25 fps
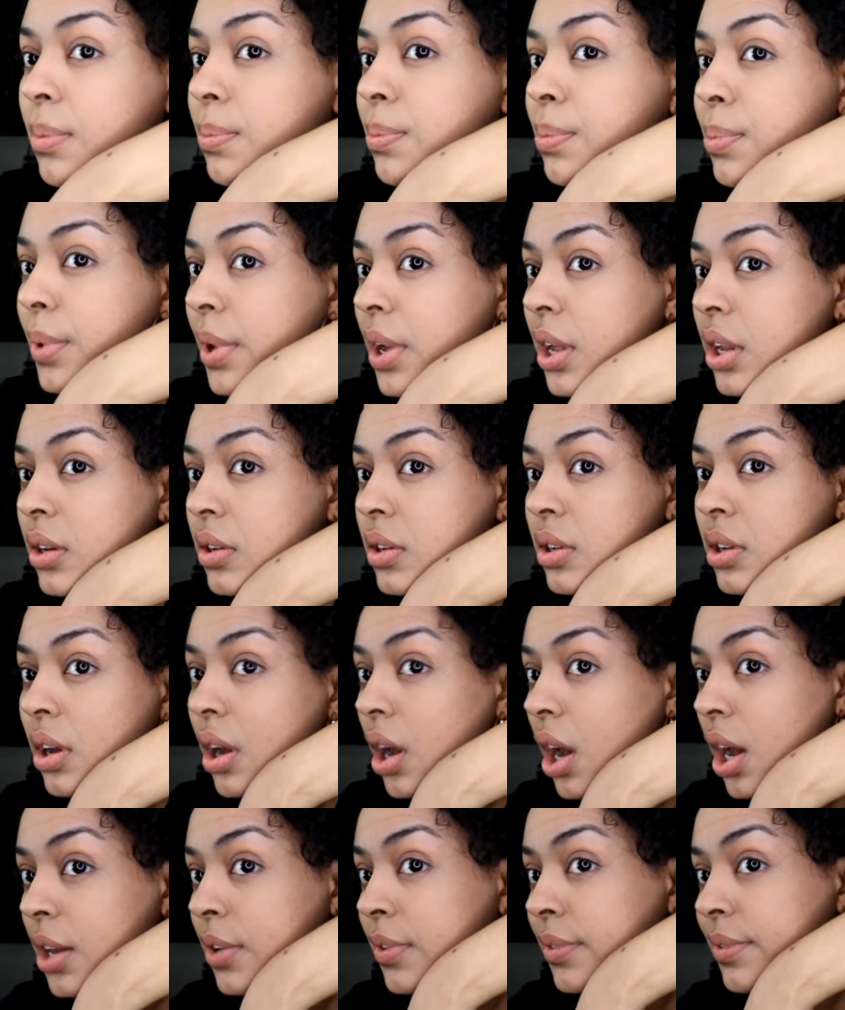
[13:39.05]
but
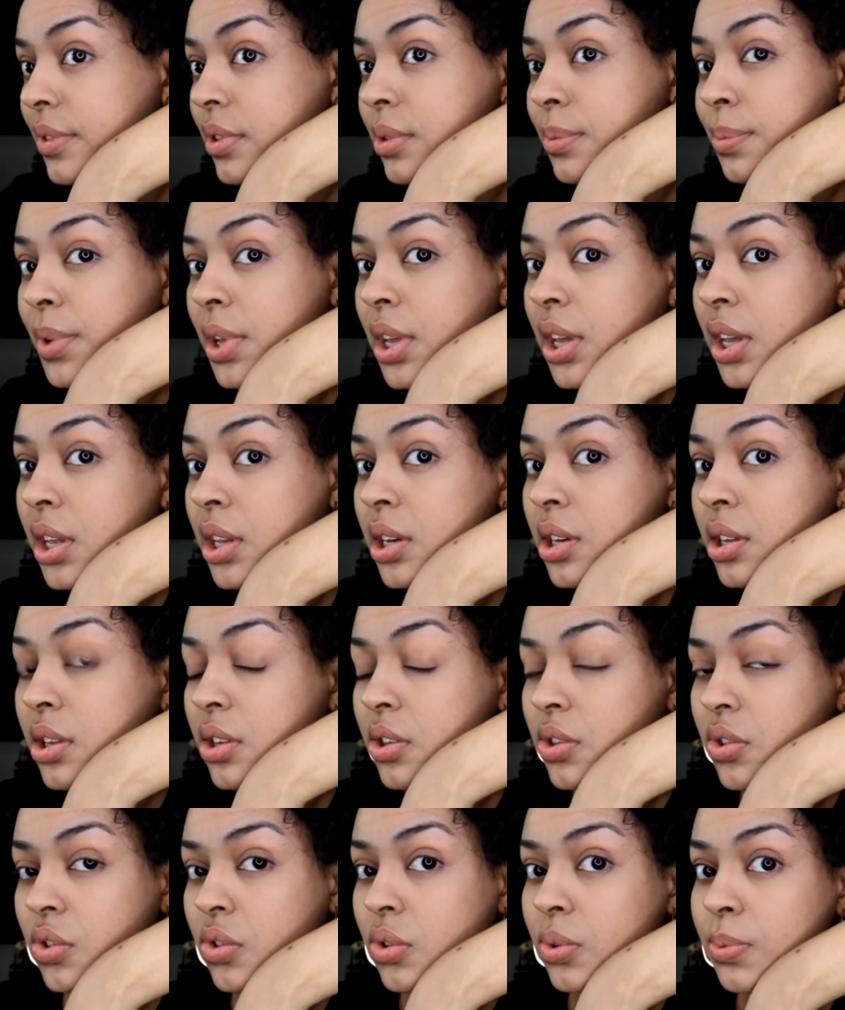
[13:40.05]
God forbid
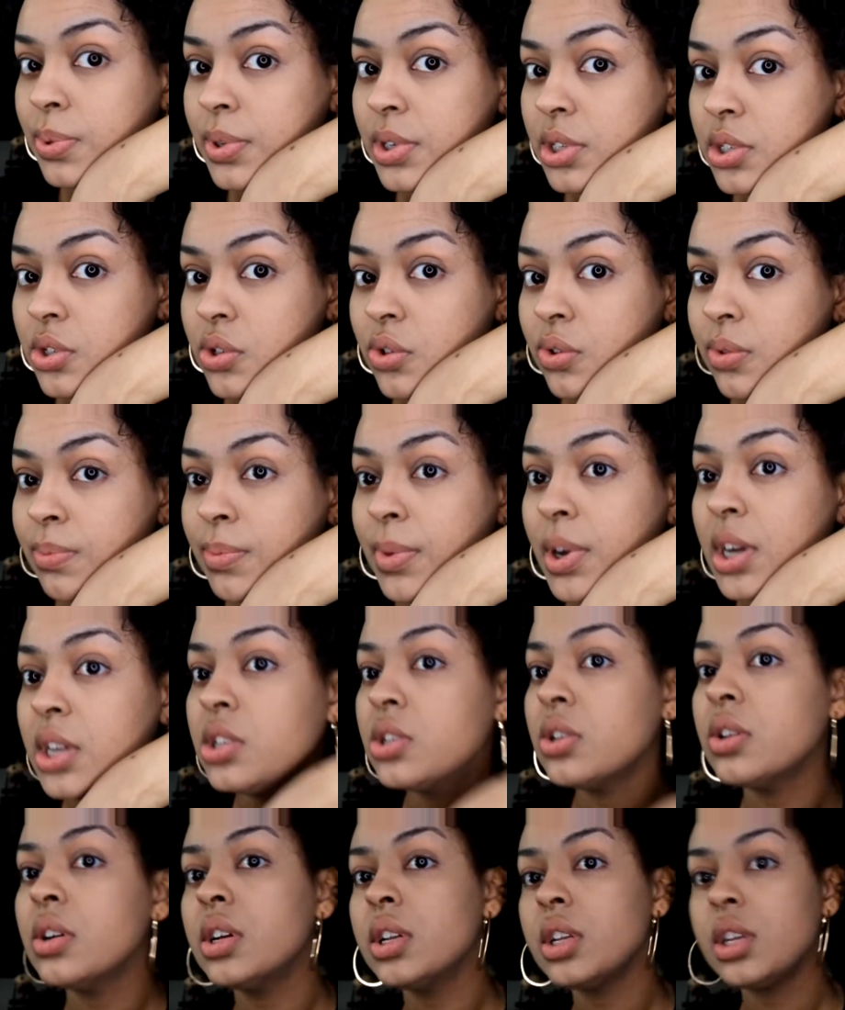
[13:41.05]
you put too much
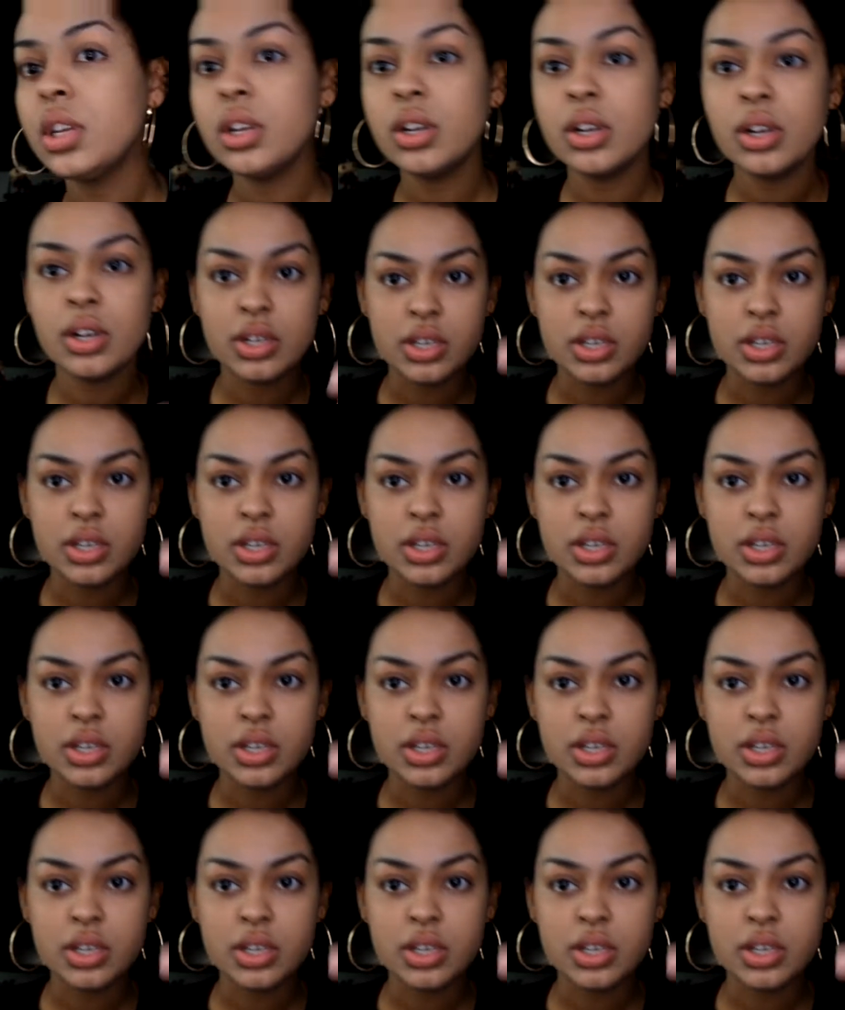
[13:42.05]
on here.